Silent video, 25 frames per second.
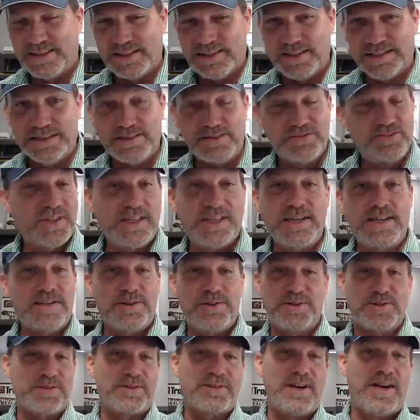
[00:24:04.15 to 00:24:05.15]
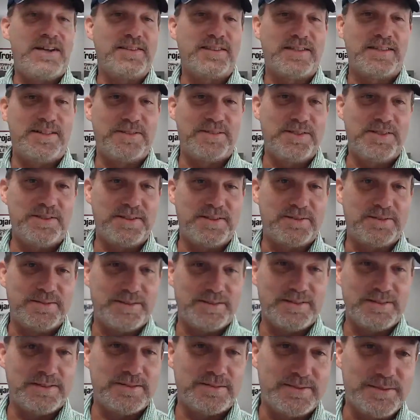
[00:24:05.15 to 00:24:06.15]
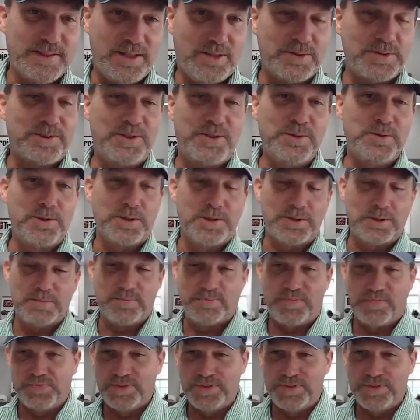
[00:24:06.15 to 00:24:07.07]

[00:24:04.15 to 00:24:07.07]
And the videos are out there too the, on YouTube.